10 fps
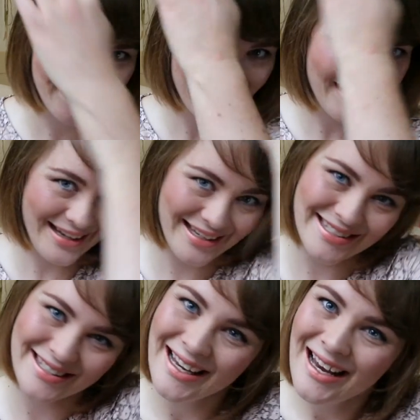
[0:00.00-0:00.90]

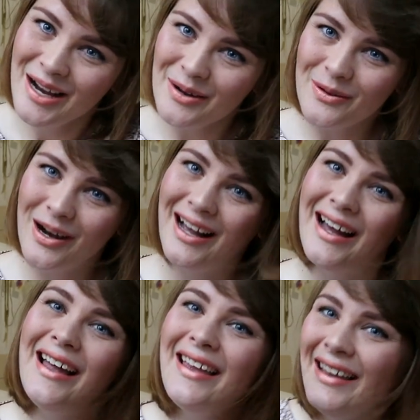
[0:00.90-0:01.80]
because,
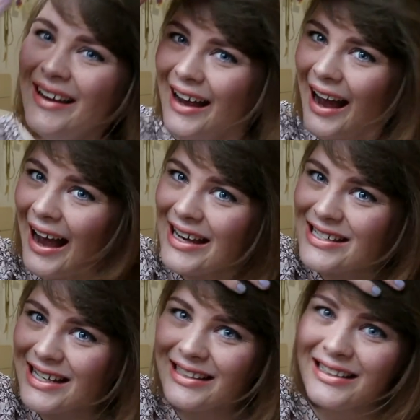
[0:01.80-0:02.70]
well, I
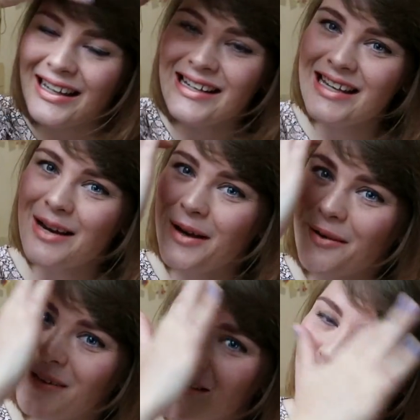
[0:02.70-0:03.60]
didn't, in
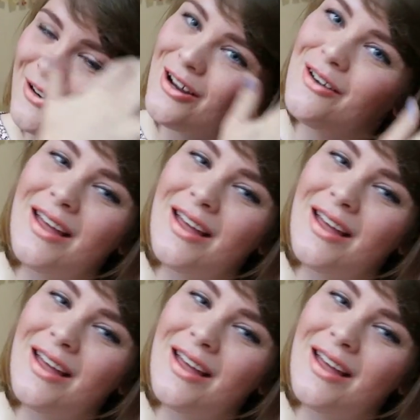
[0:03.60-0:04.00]
Denmark we don't know